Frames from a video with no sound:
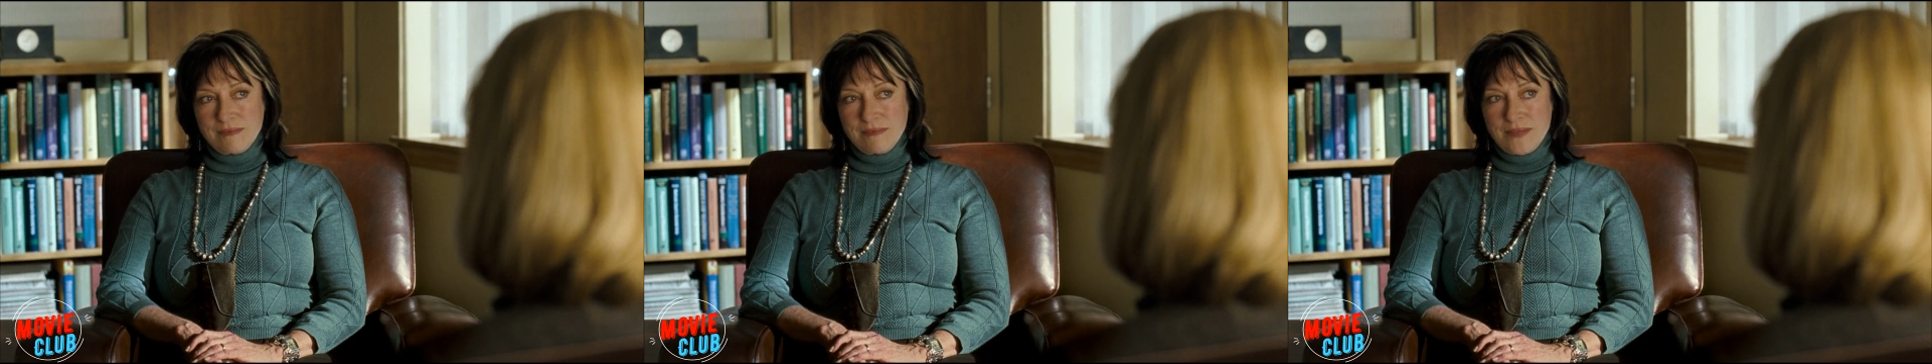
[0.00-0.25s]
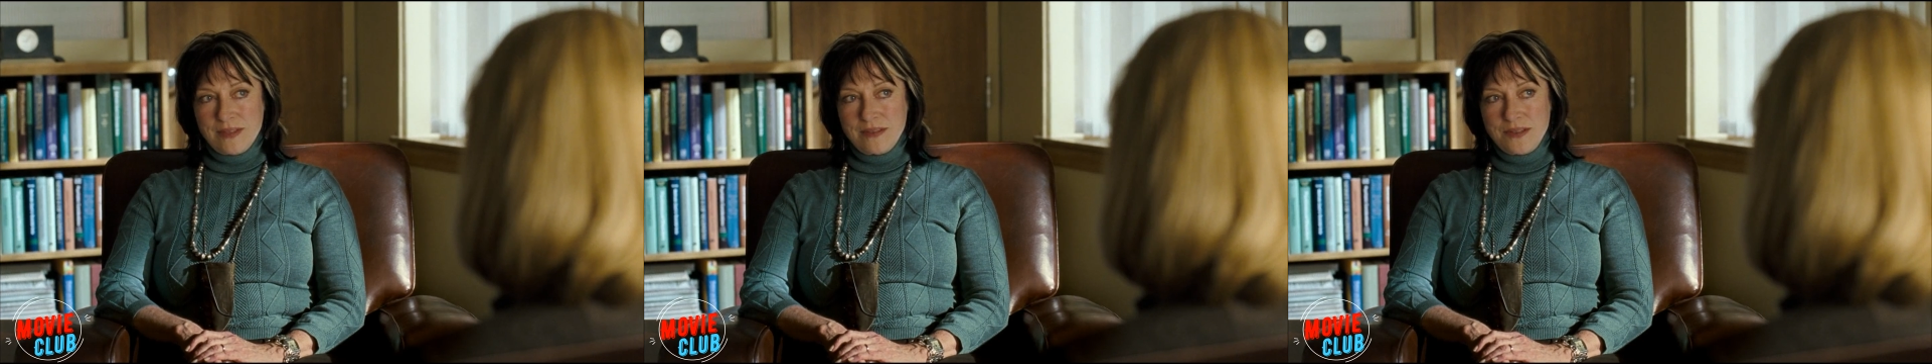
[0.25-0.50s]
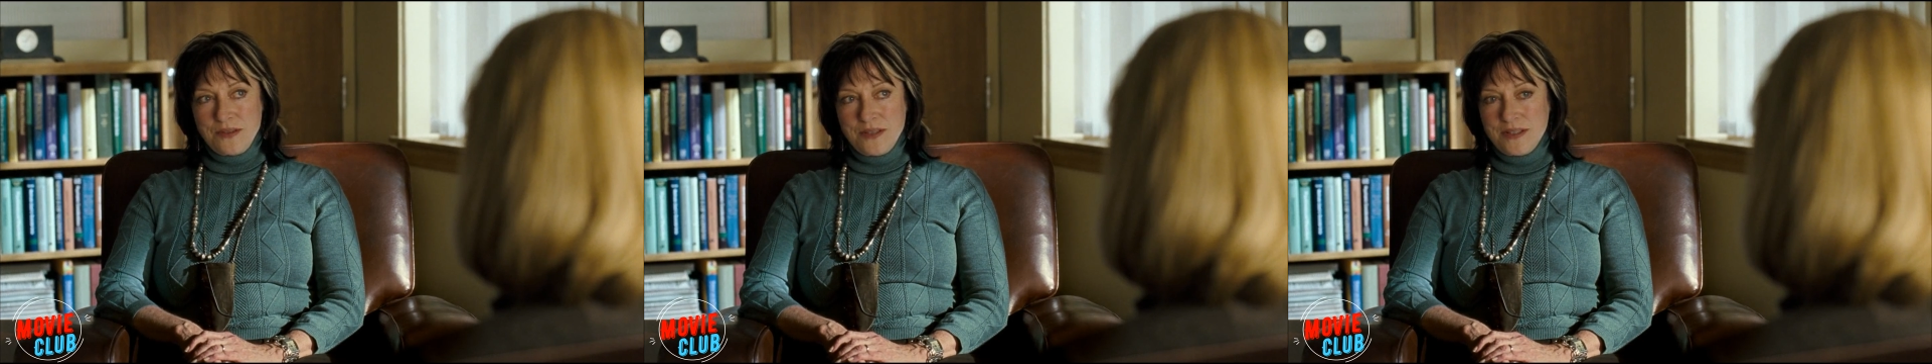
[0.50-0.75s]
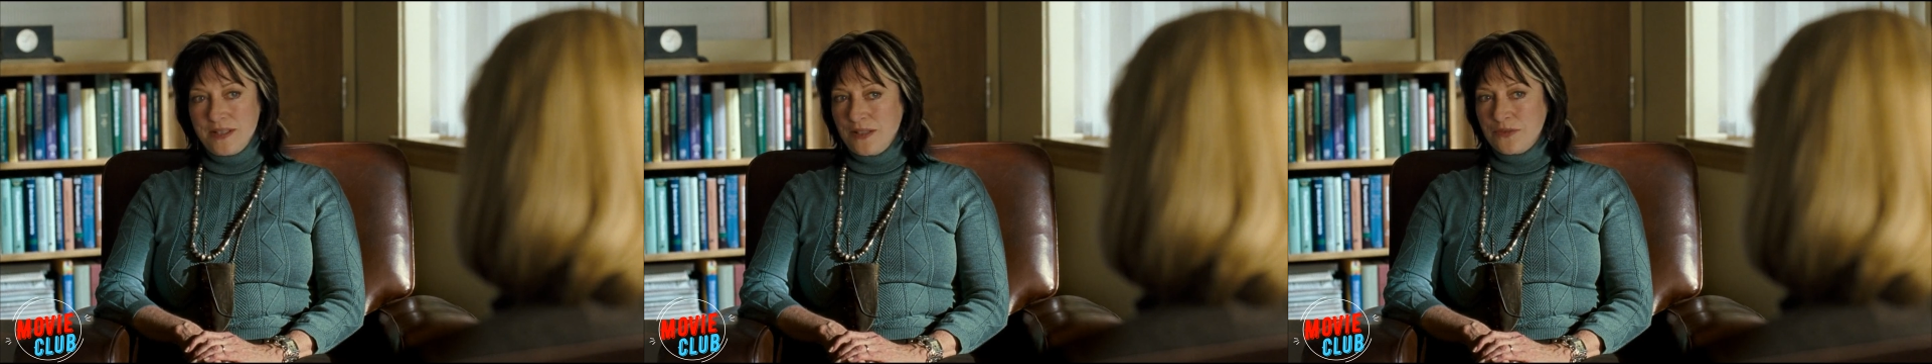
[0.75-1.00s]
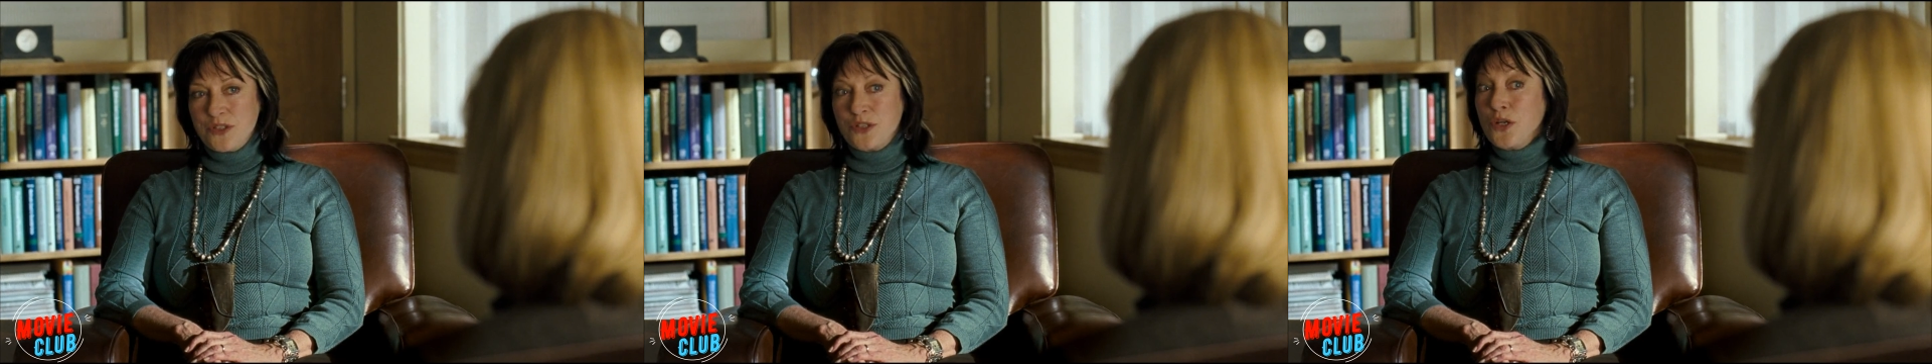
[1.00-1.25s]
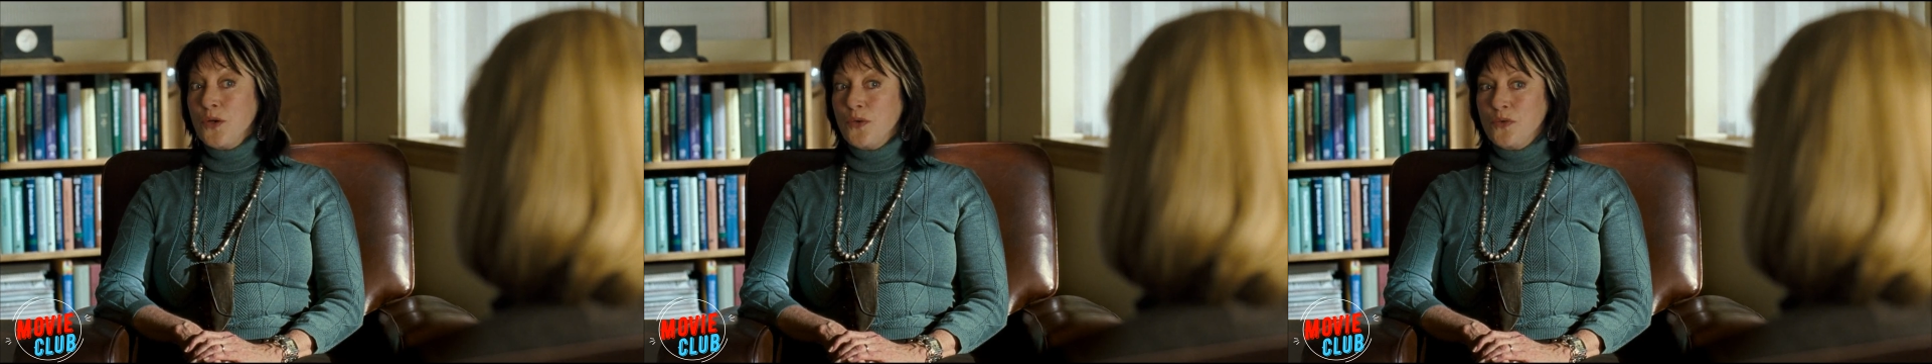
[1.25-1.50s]
The lady says her
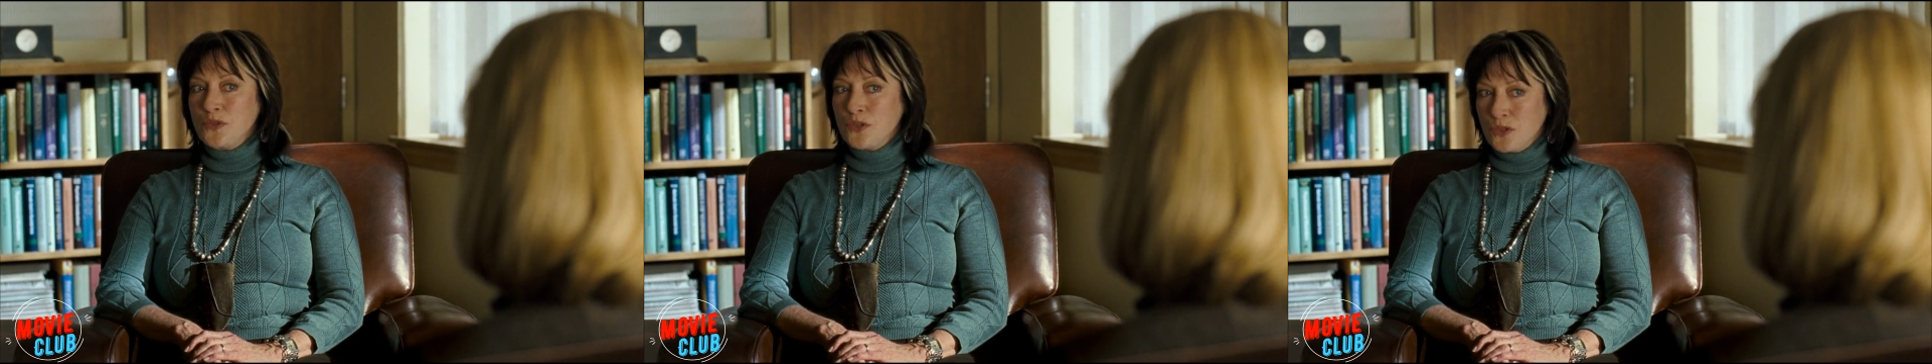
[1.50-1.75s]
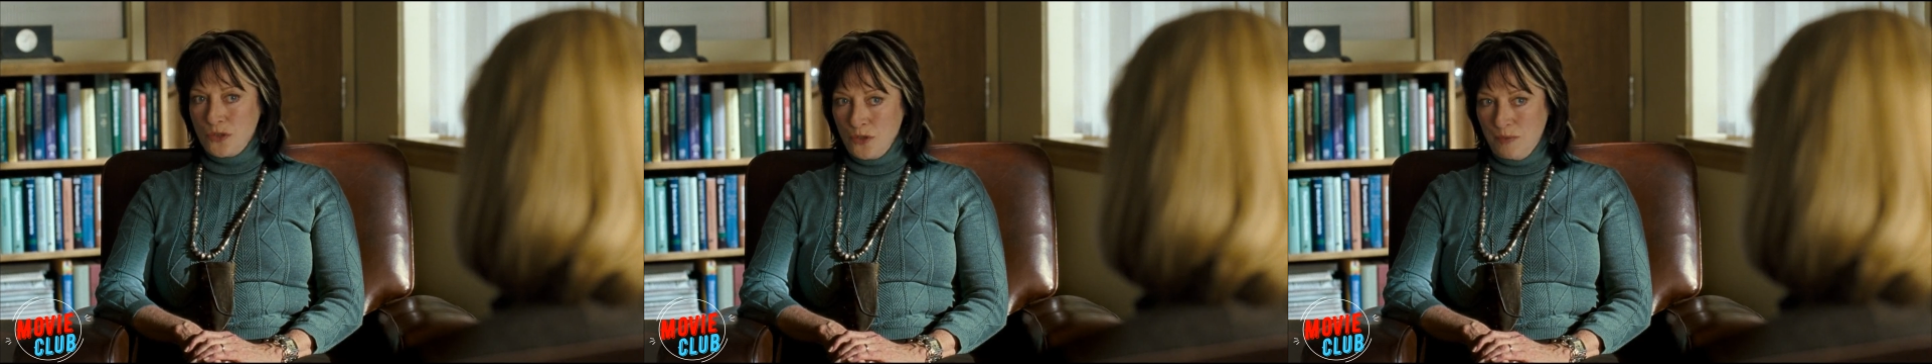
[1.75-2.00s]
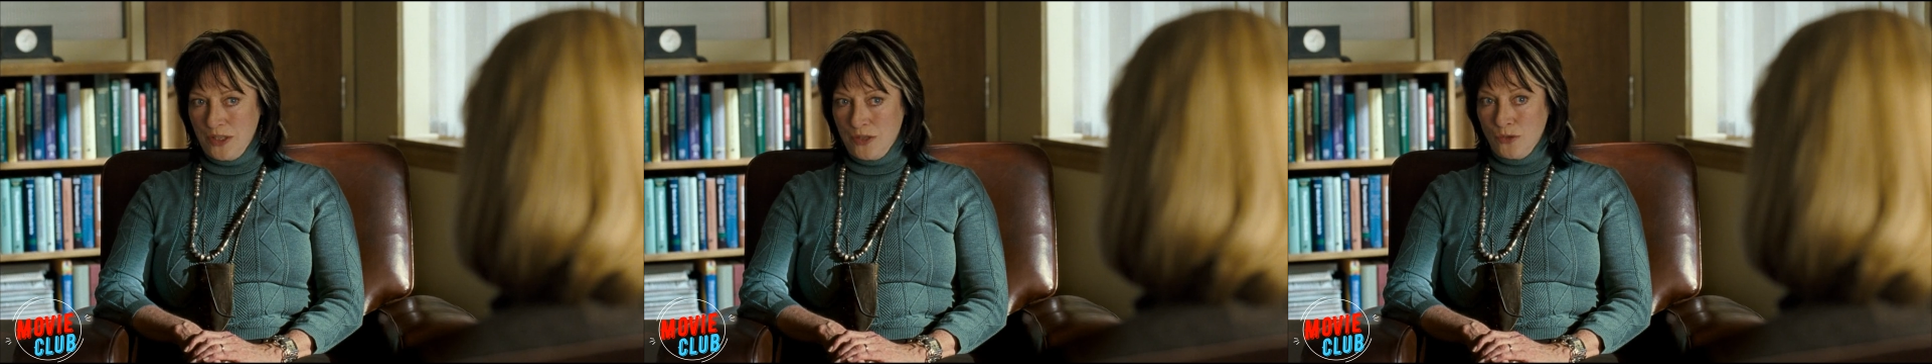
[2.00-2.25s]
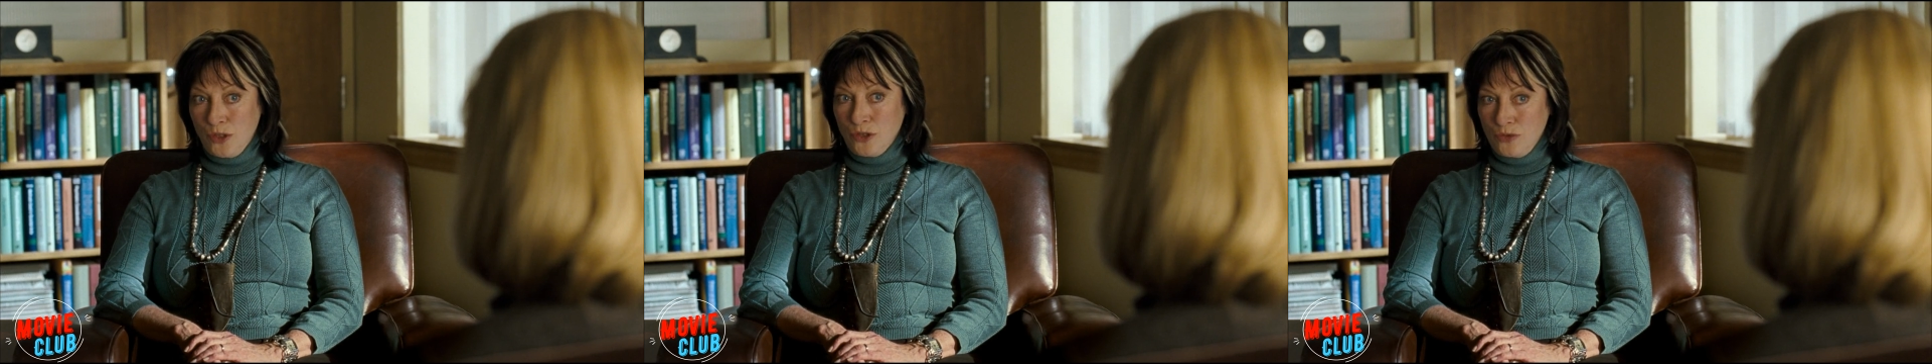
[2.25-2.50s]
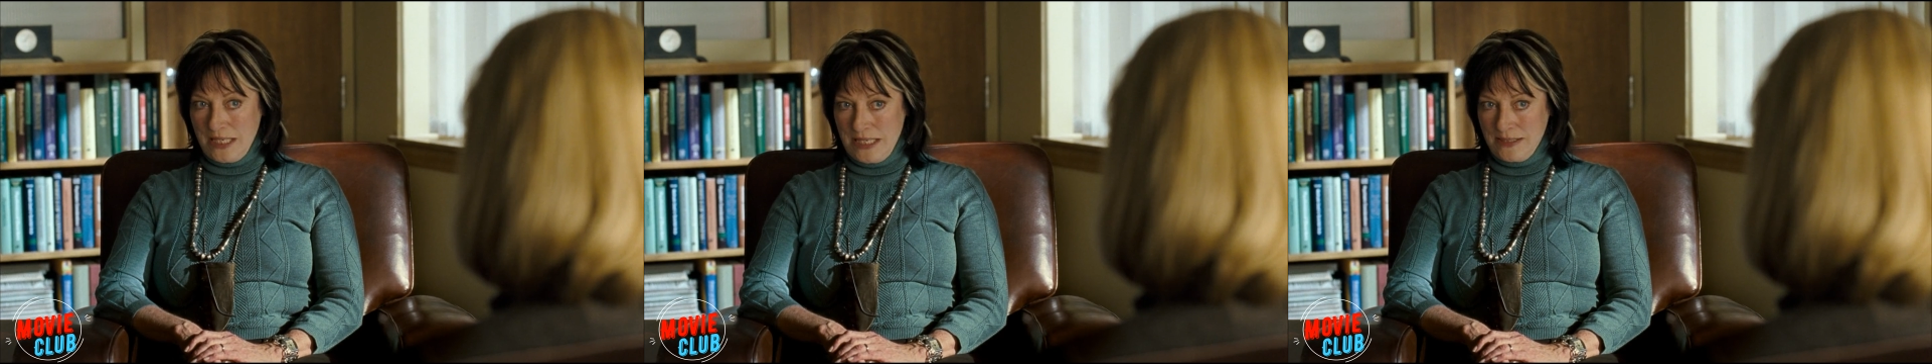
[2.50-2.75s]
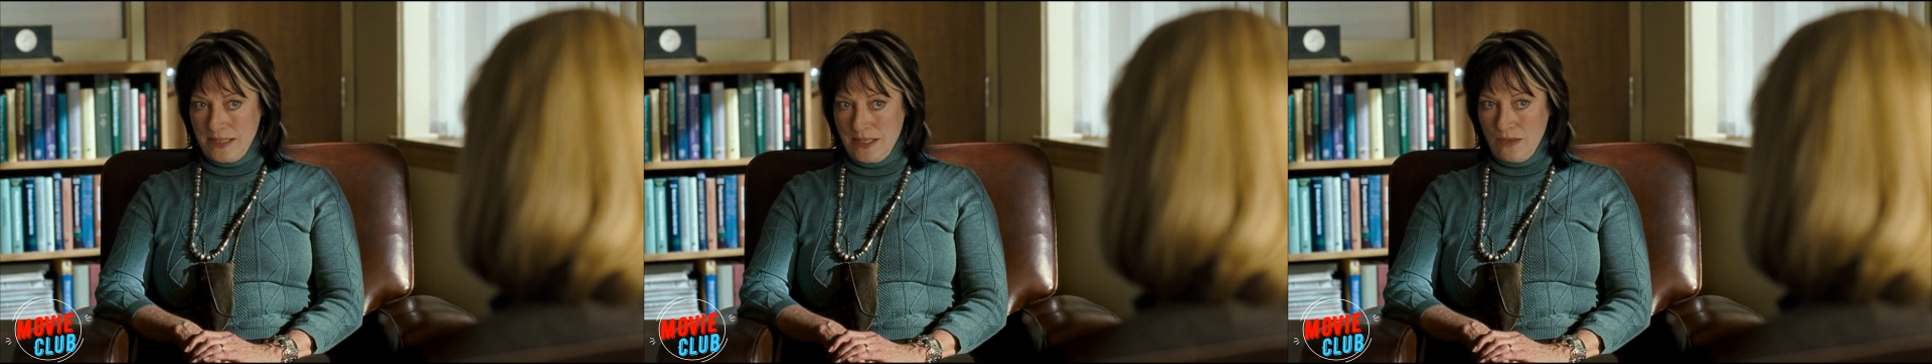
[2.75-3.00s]
husband isn't her husband
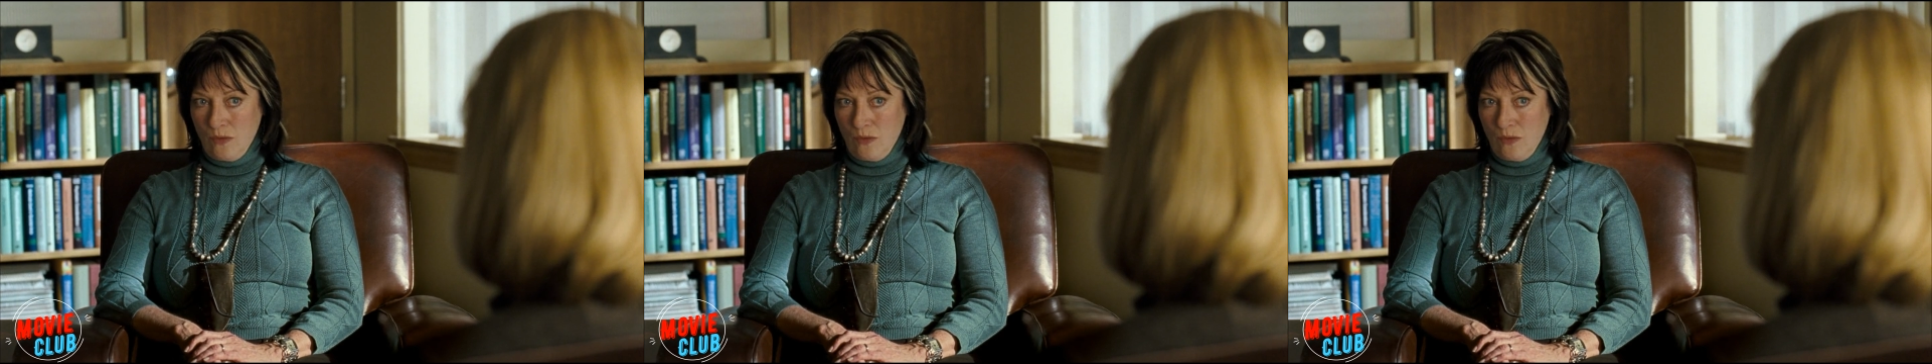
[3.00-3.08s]
anymore.